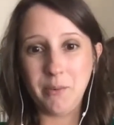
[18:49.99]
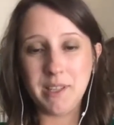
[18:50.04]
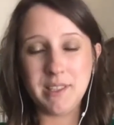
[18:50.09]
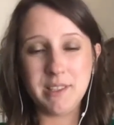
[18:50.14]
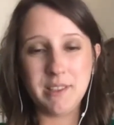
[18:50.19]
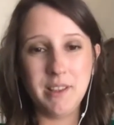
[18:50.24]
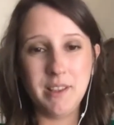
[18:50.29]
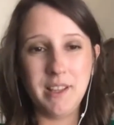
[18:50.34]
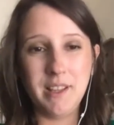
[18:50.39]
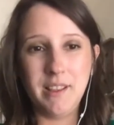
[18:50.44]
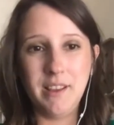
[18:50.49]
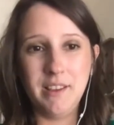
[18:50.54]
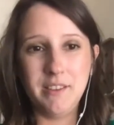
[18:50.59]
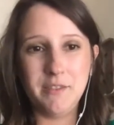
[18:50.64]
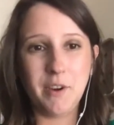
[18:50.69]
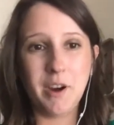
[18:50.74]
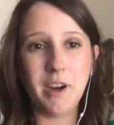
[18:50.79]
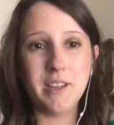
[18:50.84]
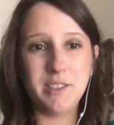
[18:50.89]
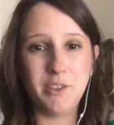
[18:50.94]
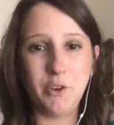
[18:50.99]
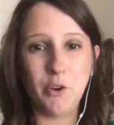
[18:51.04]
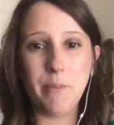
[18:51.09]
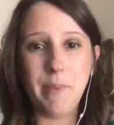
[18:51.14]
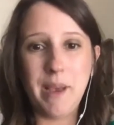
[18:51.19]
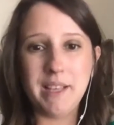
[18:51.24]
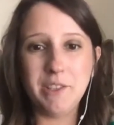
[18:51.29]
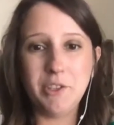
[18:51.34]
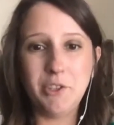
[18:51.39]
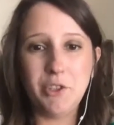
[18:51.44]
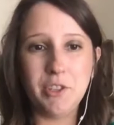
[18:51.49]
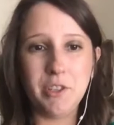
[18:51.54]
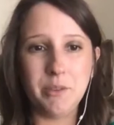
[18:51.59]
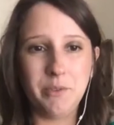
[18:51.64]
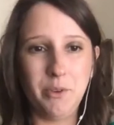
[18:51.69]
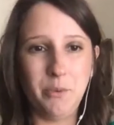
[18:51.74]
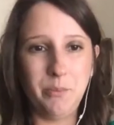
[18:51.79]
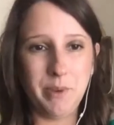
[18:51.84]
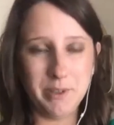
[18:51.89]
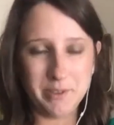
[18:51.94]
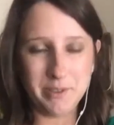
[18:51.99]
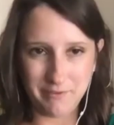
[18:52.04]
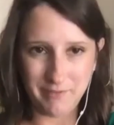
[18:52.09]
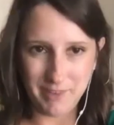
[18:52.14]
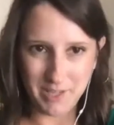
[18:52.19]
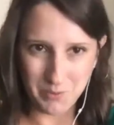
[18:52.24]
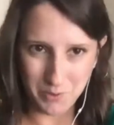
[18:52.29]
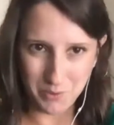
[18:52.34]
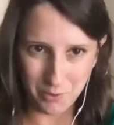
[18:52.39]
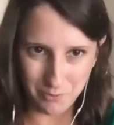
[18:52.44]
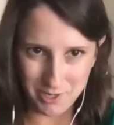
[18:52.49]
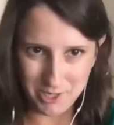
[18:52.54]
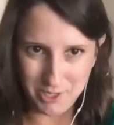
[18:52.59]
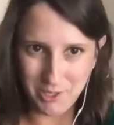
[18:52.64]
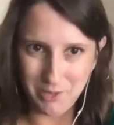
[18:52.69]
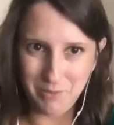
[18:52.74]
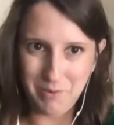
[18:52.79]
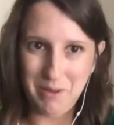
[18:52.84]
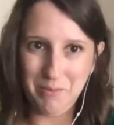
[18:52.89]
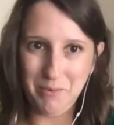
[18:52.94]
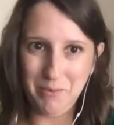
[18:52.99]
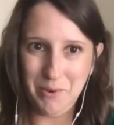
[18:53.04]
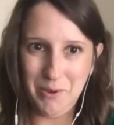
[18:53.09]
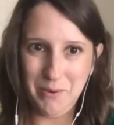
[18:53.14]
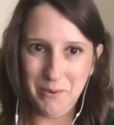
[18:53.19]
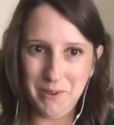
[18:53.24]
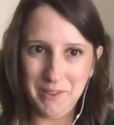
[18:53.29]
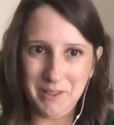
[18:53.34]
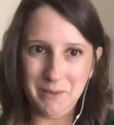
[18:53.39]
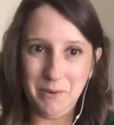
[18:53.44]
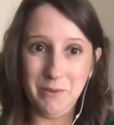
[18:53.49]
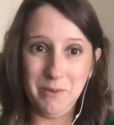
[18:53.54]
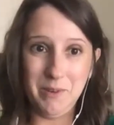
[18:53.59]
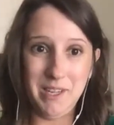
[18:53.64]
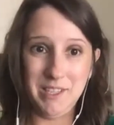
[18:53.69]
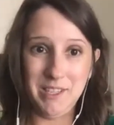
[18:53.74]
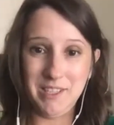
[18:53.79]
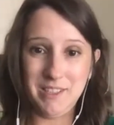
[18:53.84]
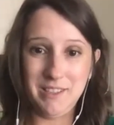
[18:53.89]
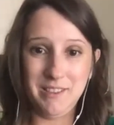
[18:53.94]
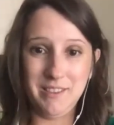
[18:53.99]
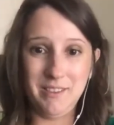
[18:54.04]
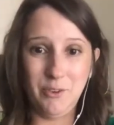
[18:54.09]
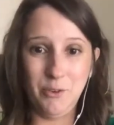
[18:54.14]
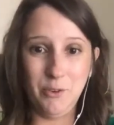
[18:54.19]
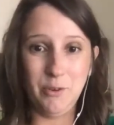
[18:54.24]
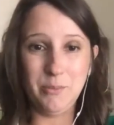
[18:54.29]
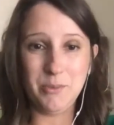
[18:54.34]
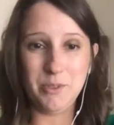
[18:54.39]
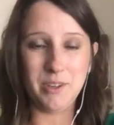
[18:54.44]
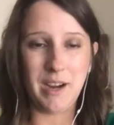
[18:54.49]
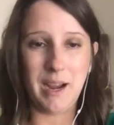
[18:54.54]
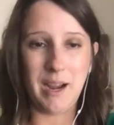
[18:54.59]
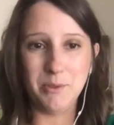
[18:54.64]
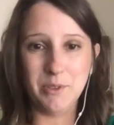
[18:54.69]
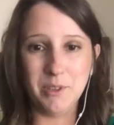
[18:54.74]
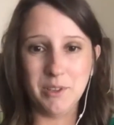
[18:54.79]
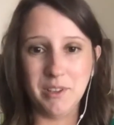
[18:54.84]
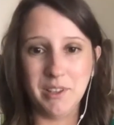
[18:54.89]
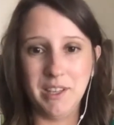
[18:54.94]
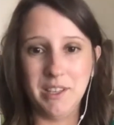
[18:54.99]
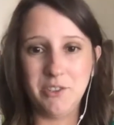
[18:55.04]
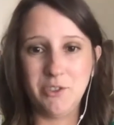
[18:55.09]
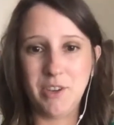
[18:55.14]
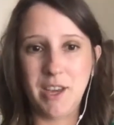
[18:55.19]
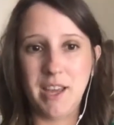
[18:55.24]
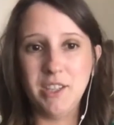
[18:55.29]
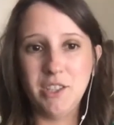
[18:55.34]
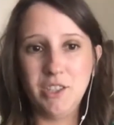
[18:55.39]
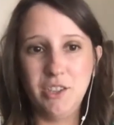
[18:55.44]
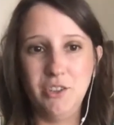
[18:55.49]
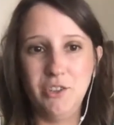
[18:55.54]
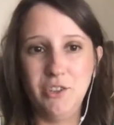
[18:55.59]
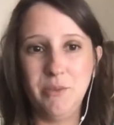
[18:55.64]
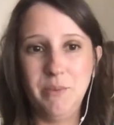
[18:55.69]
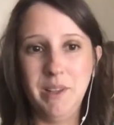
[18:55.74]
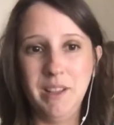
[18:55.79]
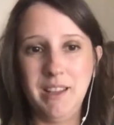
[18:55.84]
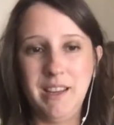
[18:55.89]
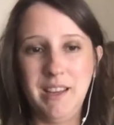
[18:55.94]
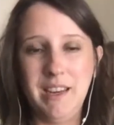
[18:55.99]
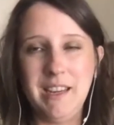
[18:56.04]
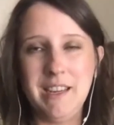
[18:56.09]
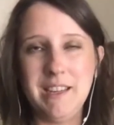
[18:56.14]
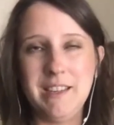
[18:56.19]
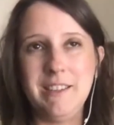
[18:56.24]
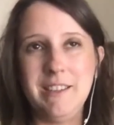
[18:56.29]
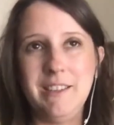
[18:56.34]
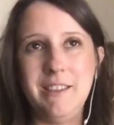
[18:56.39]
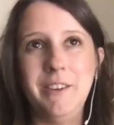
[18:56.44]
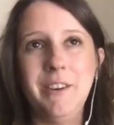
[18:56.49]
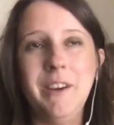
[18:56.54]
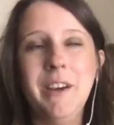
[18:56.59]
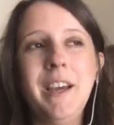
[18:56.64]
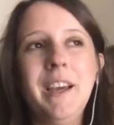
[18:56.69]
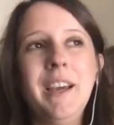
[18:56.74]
As far as your messages that you post on Facebook, reaching the people you want them to reach, groups are absolutely a strategy you should be leaning into.